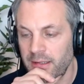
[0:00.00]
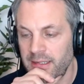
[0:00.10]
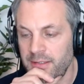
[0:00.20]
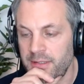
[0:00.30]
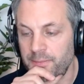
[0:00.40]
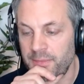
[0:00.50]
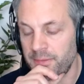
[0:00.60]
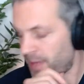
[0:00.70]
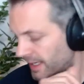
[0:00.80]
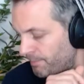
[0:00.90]

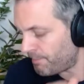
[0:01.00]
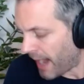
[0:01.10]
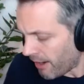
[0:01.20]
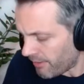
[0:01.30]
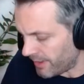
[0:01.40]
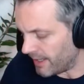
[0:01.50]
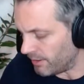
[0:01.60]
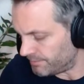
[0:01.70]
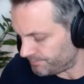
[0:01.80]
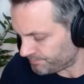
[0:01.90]
make a
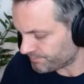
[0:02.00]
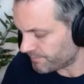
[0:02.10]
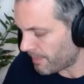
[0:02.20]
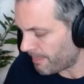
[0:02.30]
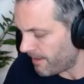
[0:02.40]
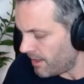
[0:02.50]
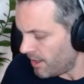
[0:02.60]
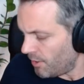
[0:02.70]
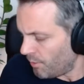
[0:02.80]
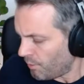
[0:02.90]
parallel.
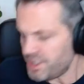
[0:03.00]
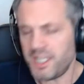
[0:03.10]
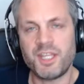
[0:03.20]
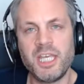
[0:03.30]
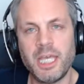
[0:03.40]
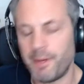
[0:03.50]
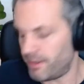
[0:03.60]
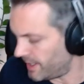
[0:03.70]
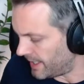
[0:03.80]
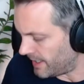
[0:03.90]
What do you think
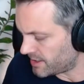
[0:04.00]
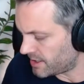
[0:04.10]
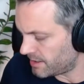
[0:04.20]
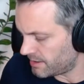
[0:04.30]
about that?